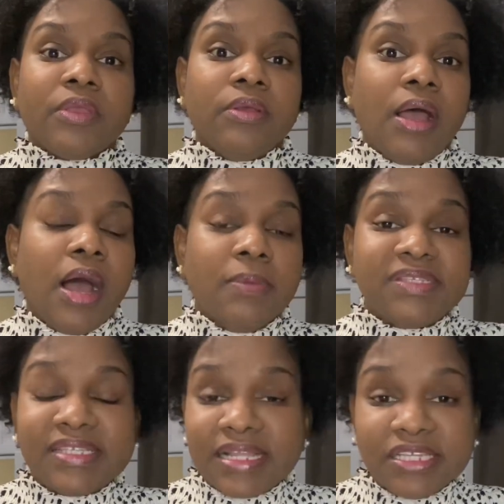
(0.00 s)

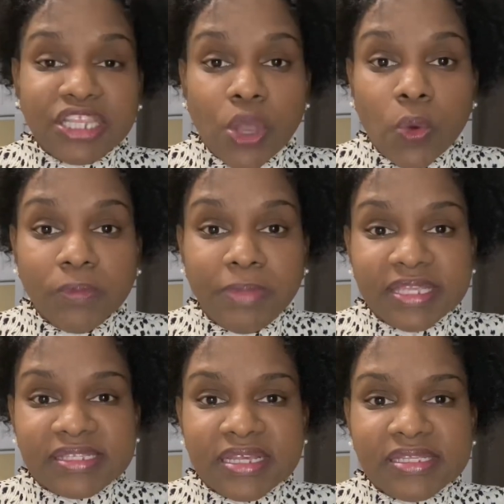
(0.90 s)
starting their own
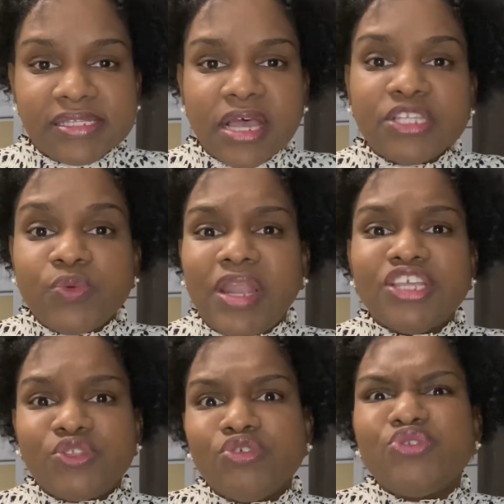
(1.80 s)
business, as well
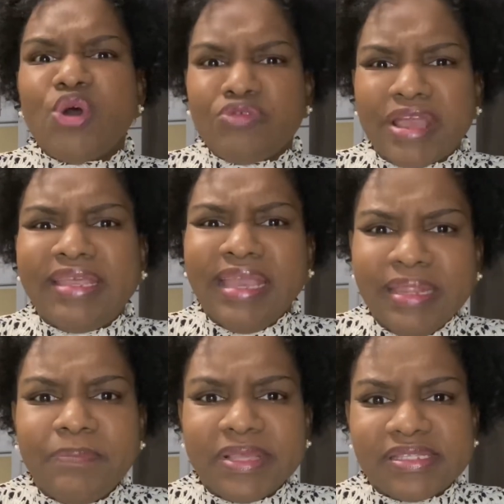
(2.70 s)
as those who are already
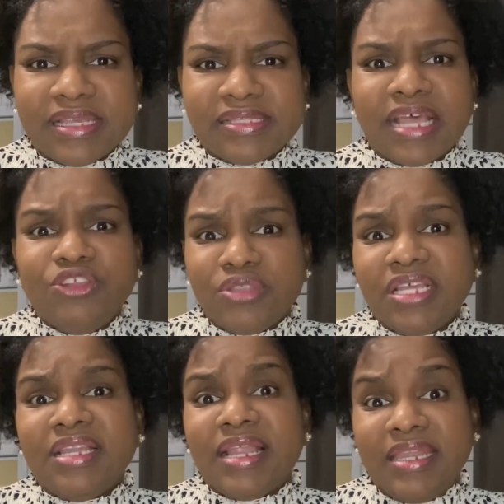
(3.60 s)
in business and you
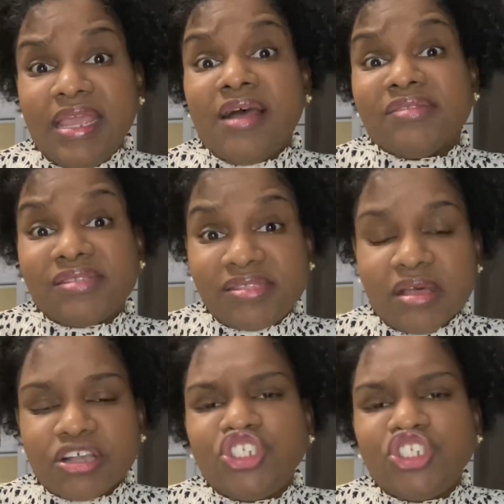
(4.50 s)
think that they are stuck.